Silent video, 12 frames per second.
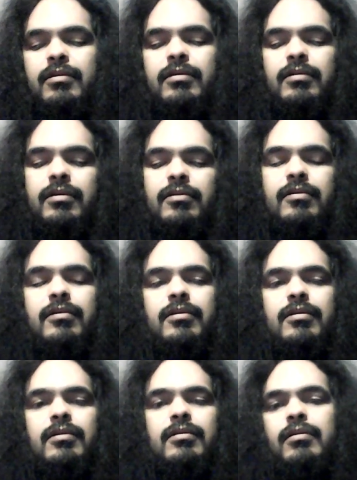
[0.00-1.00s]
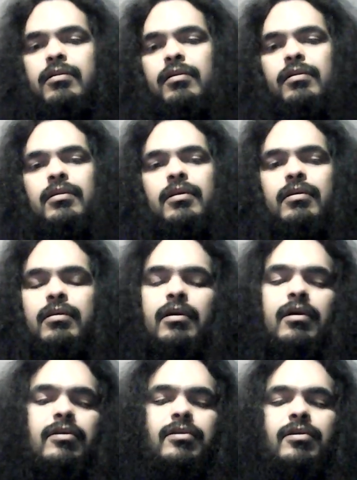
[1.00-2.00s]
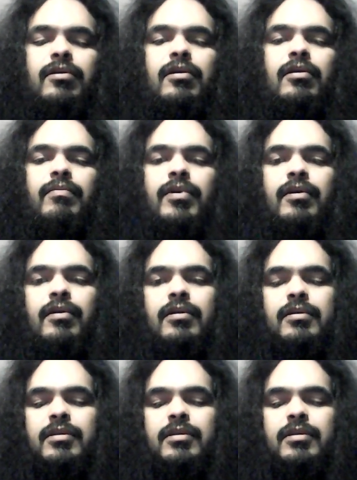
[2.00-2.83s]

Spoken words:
or onto your computer